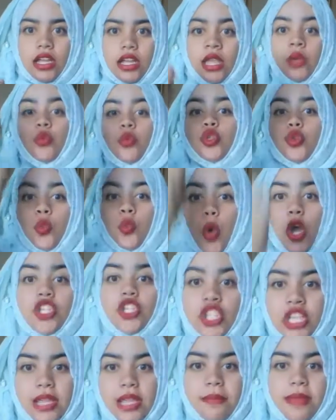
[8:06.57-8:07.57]
He was
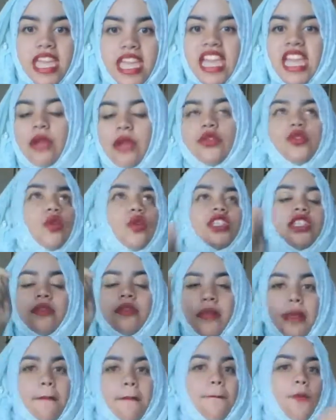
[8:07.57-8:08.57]
watching me. He was watching
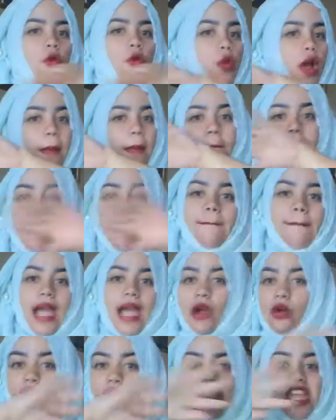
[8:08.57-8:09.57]
me wipe my
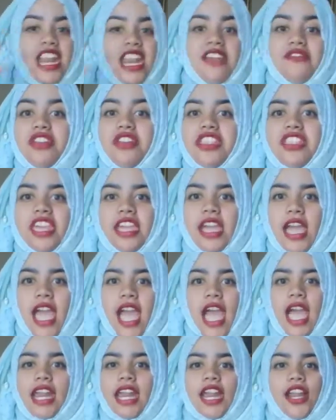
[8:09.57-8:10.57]
mouth and everything.
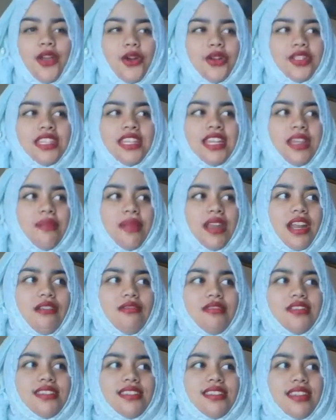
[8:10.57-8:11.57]
And I looked at him and I
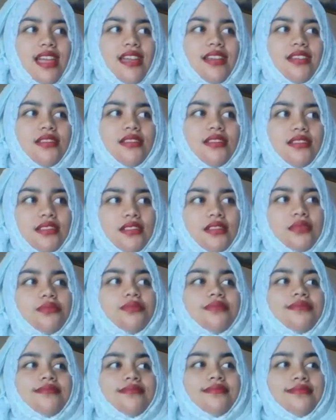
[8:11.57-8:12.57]
was just like,
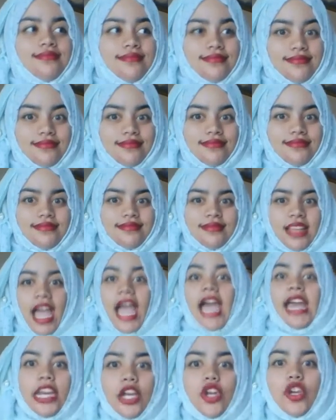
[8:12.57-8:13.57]

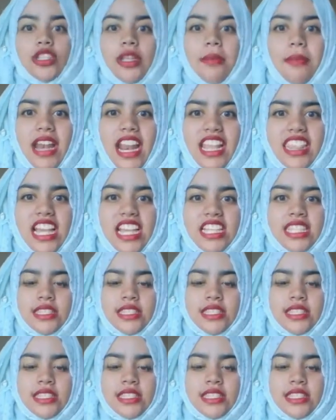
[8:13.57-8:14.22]
and he looked at me like this.